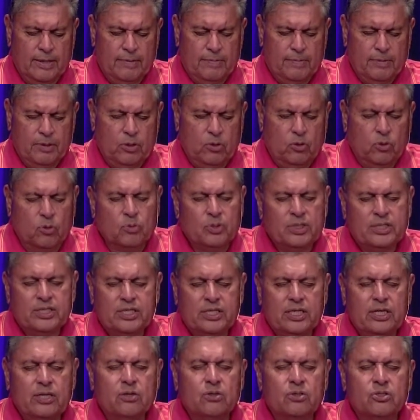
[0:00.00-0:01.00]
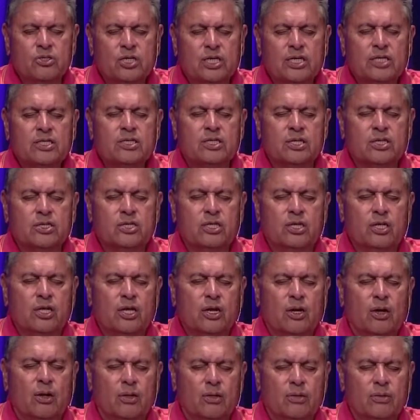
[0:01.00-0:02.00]
But, Lord, we see your justice in it
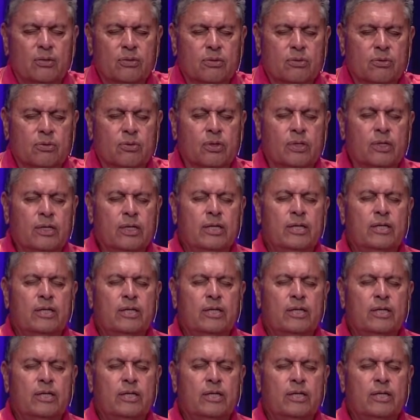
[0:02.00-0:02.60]
all, Lord.